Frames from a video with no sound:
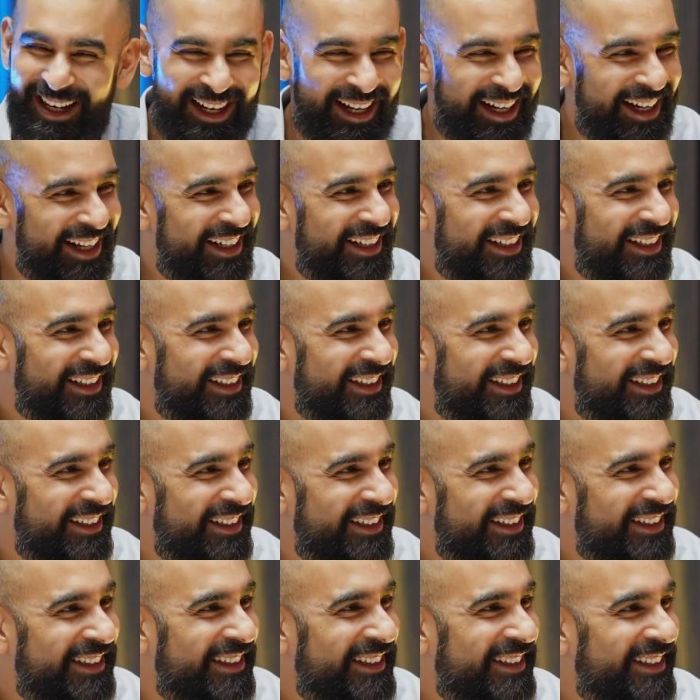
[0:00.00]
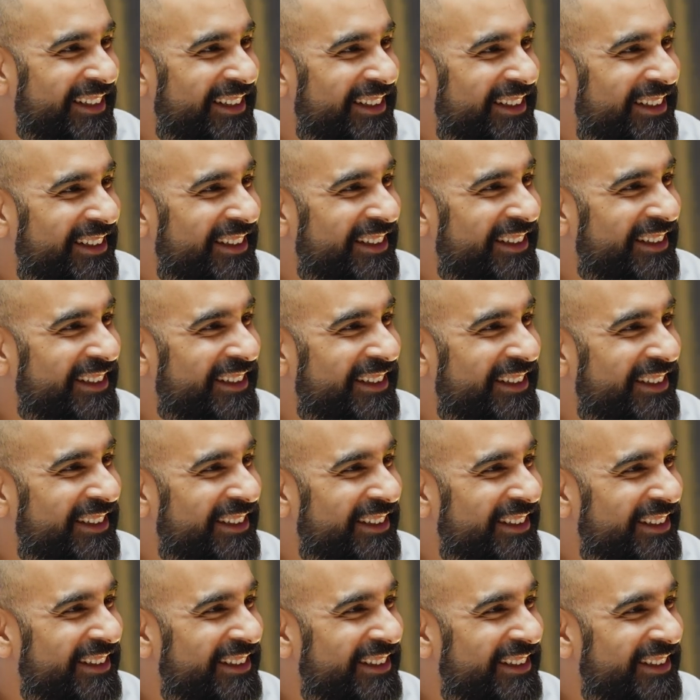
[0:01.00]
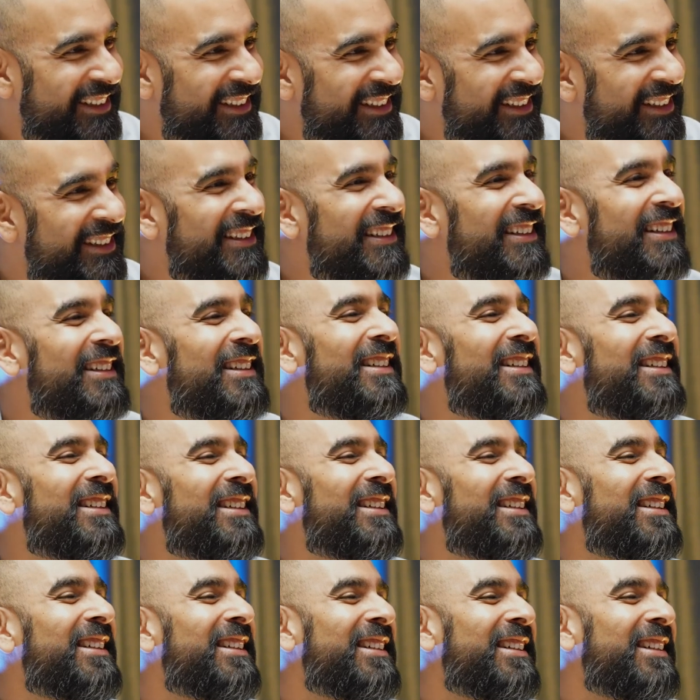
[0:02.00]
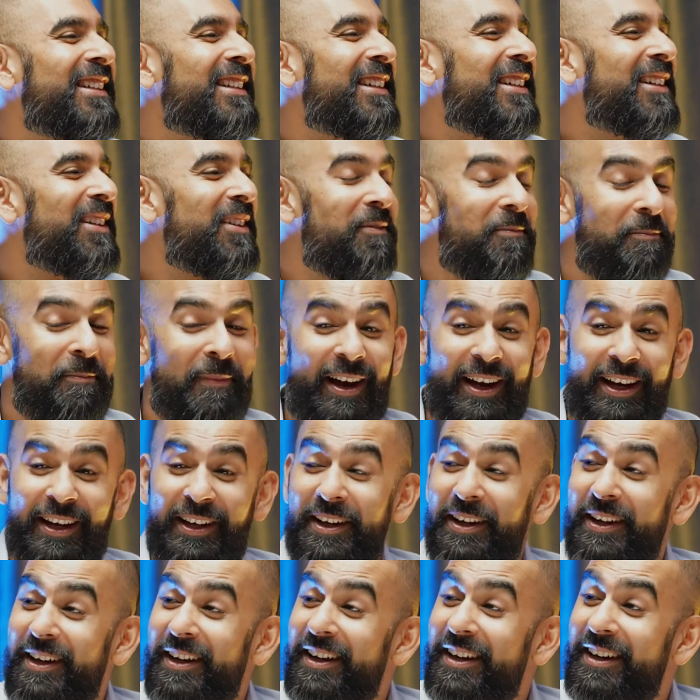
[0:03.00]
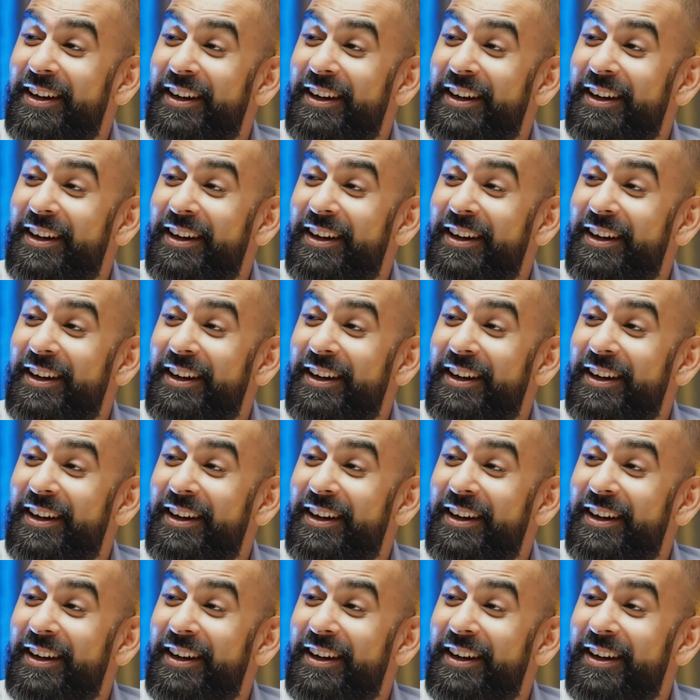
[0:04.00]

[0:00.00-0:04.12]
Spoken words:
Working at Virgin Megastore or Top Man or Top Shop. Here's me